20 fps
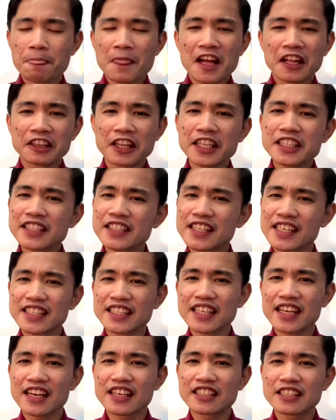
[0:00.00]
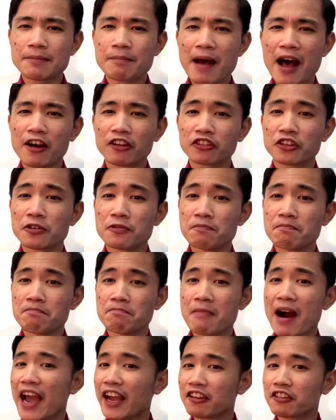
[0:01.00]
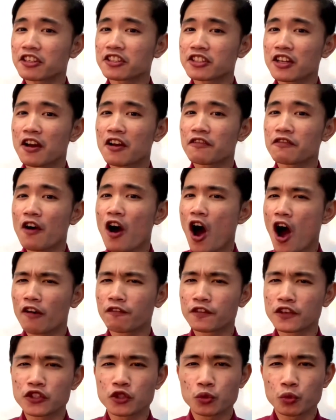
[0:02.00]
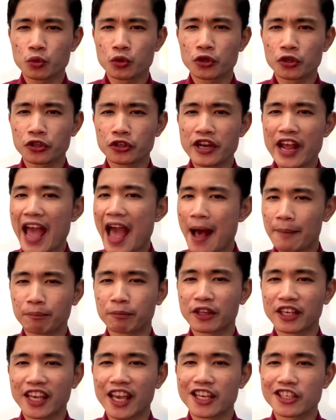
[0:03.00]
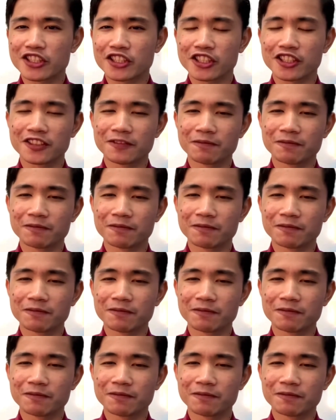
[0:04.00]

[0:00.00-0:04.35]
let's discuss about the Microsoft Office Word application.